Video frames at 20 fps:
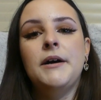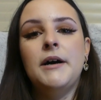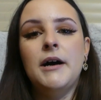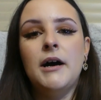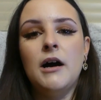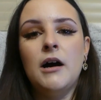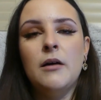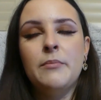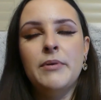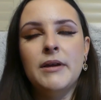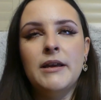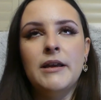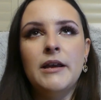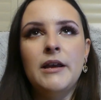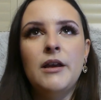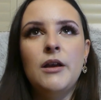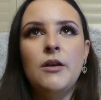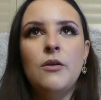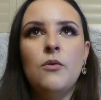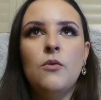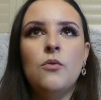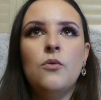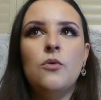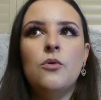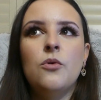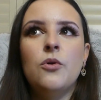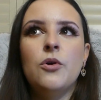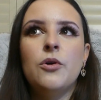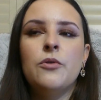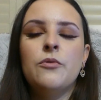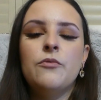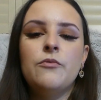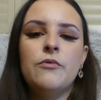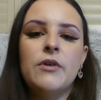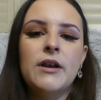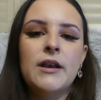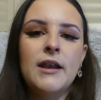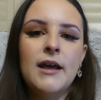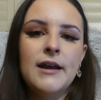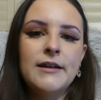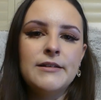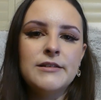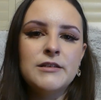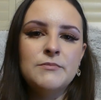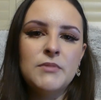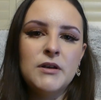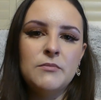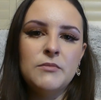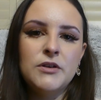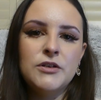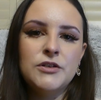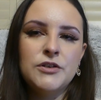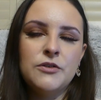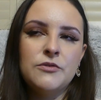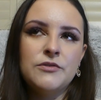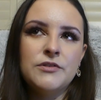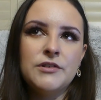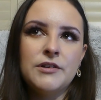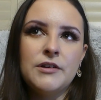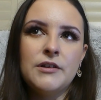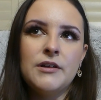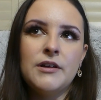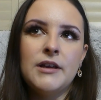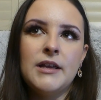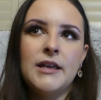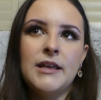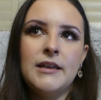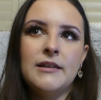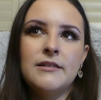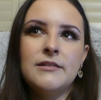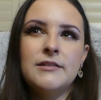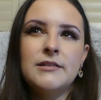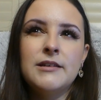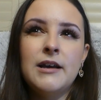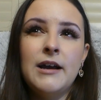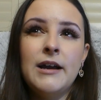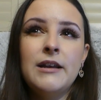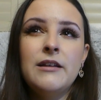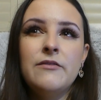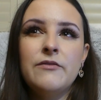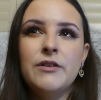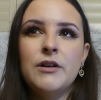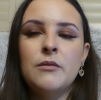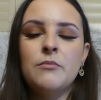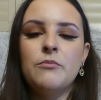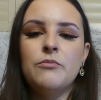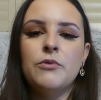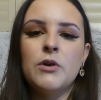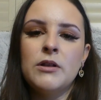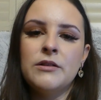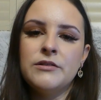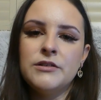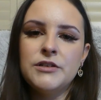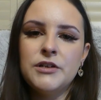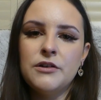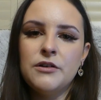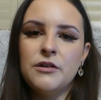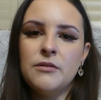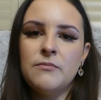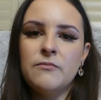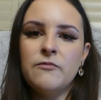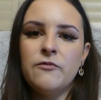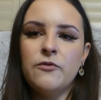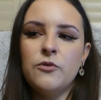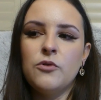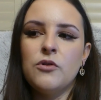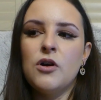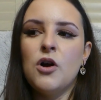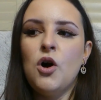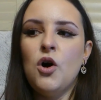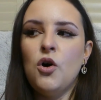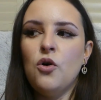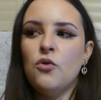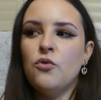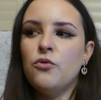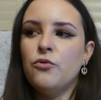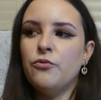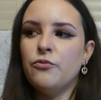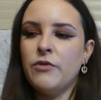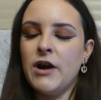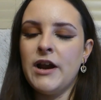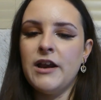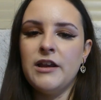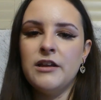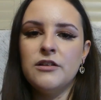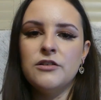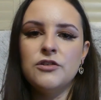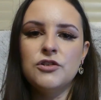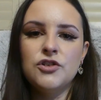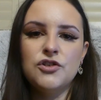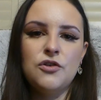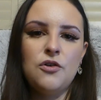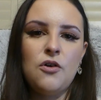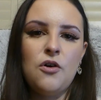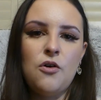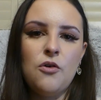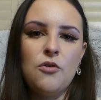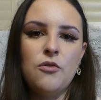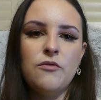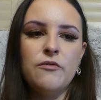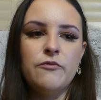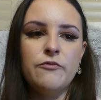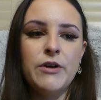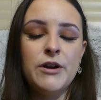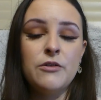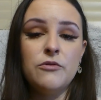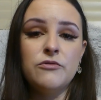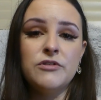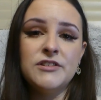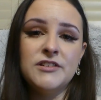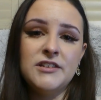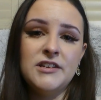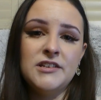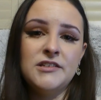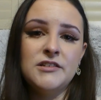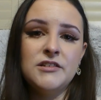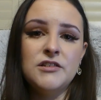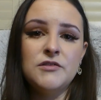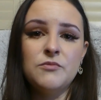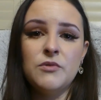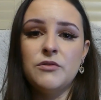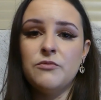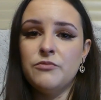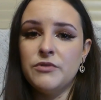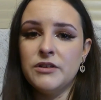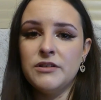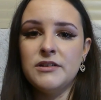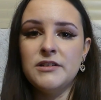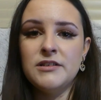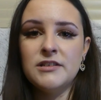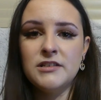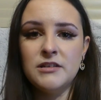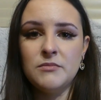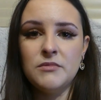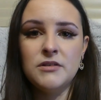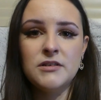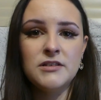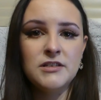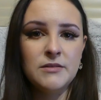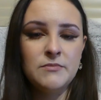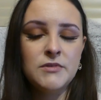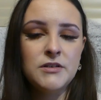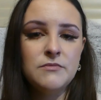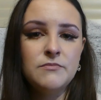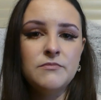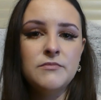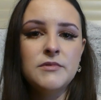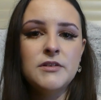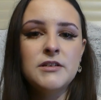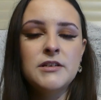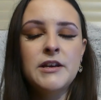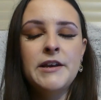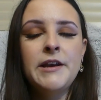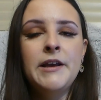RP, or retinitis pigmentosa, is kind of an umbrella term for a whole range of retinal diseases with really similar symptoms.